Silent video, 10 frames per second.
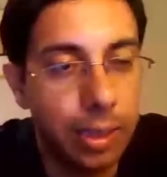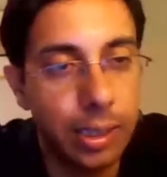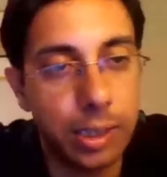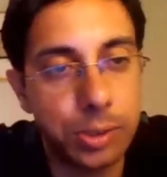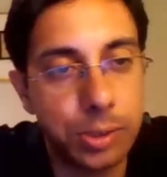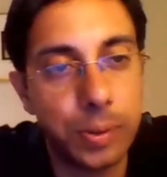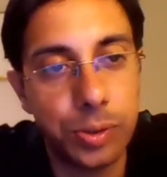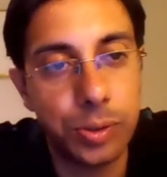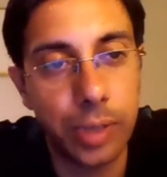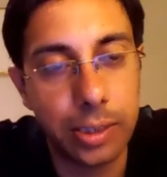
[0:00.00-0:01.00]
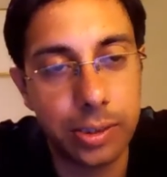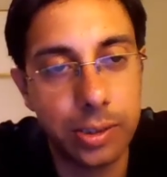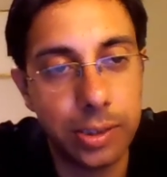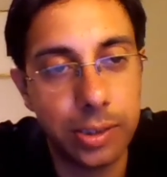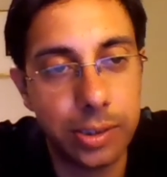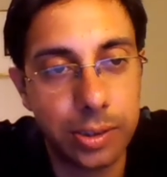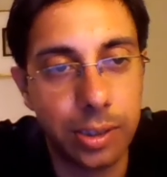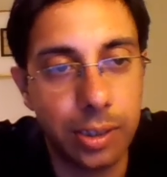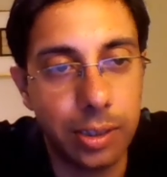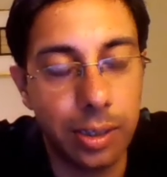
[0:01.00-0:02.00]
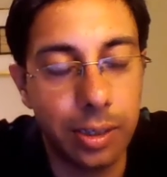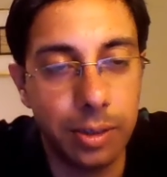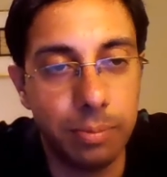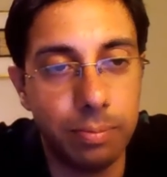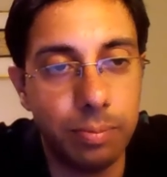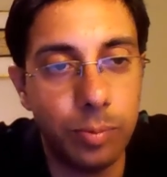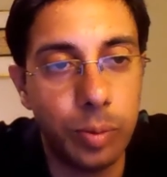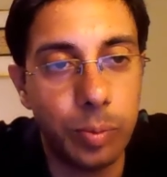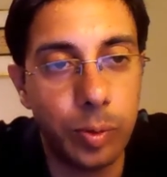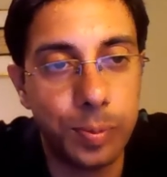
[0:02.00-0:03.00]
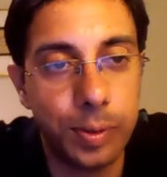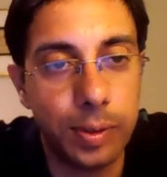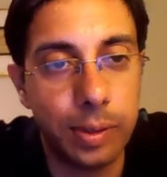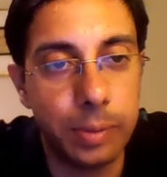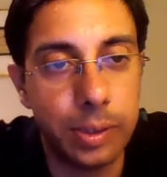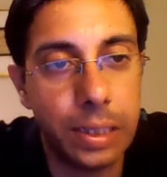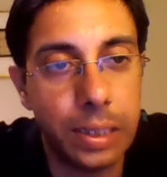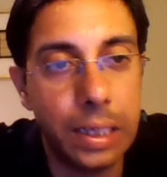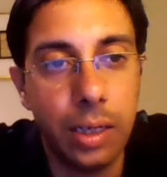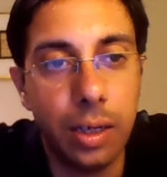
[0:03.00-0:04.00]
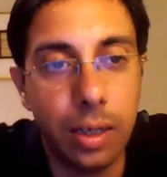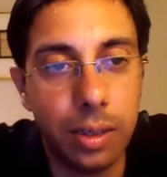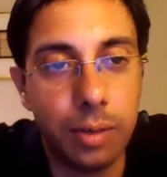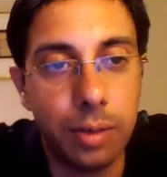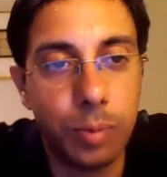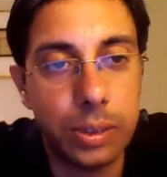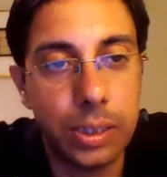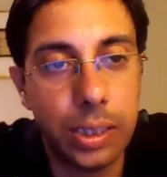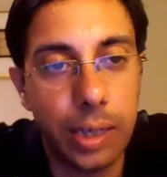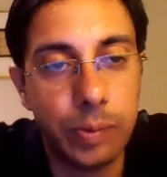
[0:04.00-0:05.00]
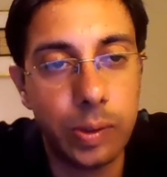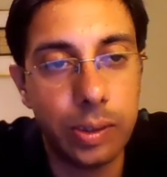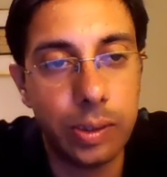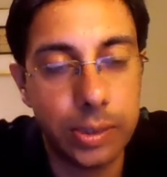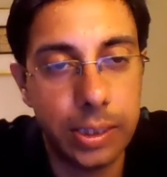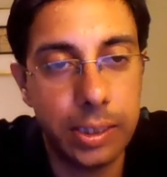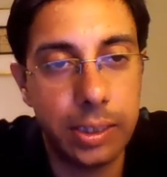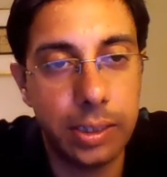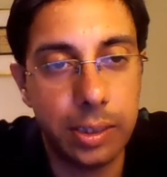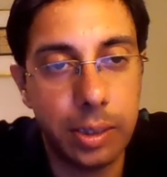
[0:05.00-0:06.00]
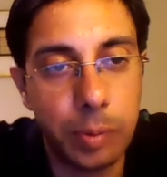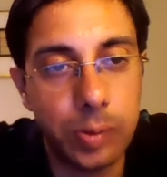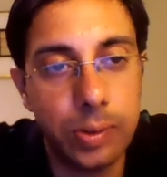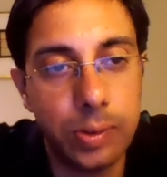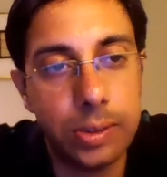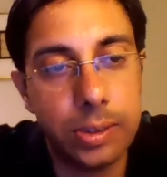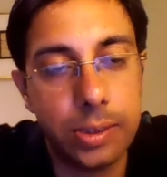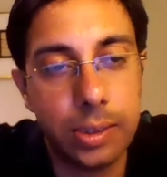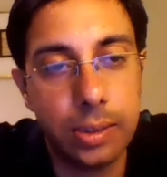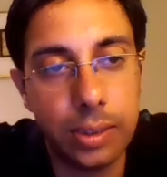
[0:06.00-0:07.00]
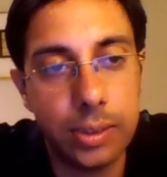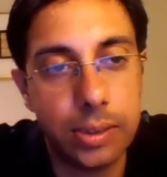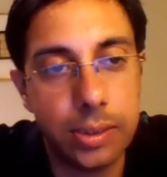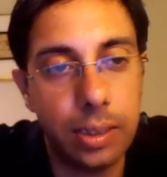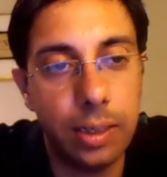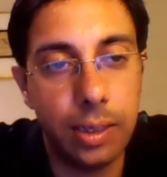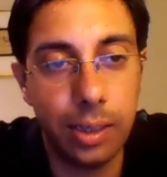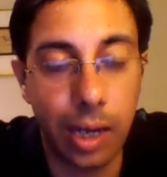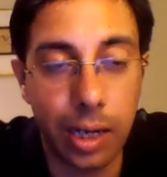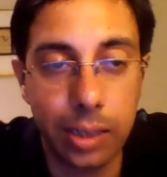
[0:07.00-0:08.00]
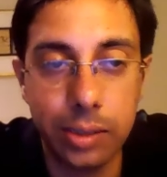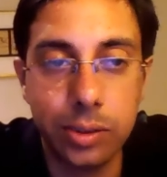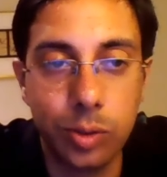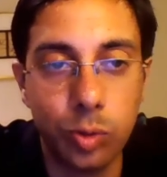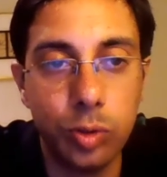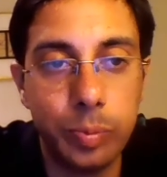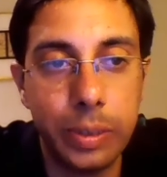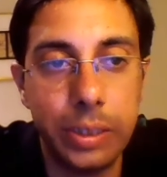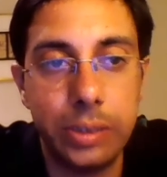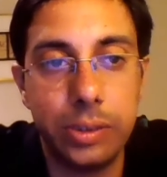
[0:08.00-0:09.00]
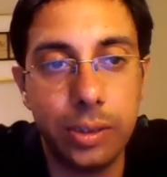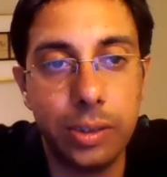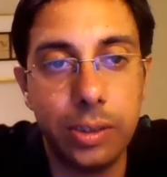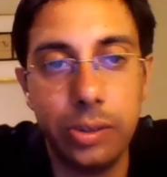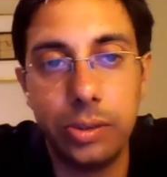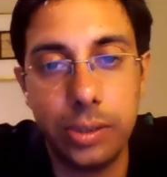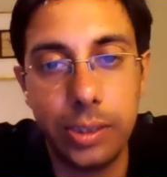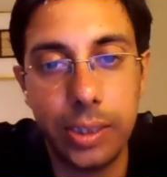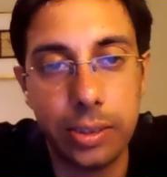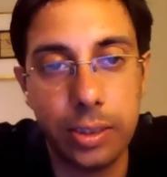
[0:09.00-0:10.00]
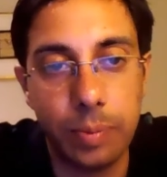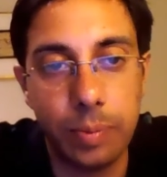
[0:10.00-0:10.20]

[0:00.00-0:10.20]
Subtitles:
think Ashwini should answer this more appropriately. But one thing I would say about this is that there is still a large code base written in C and C++.